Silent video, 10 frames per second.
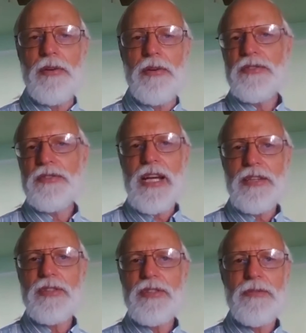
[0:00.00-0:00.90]
These are not
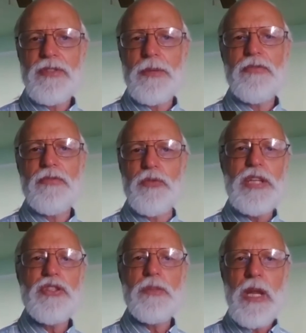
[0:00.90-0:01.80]
just some
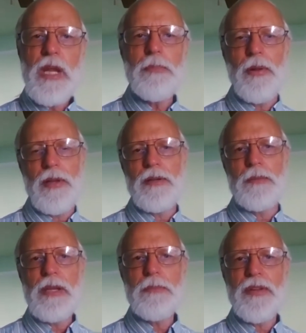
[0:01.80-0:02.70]
fringe people. They're
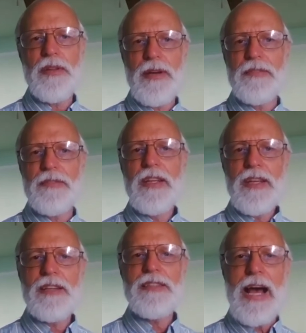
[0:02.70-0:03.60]
people that have
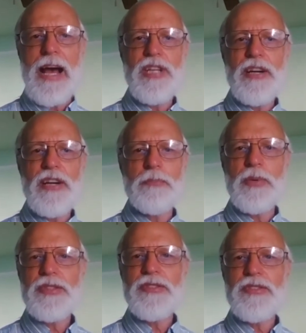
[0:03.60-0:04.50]
endowed chairs at
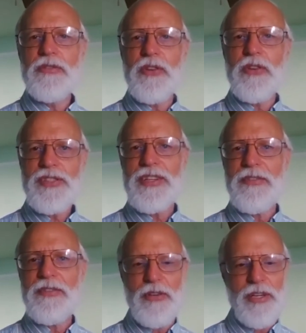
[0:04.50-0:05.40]
Princeton University,
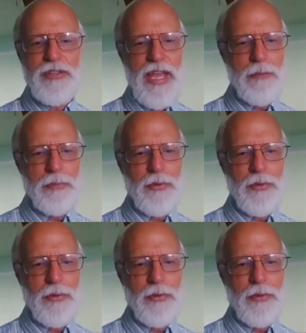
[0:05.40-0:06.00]
for example.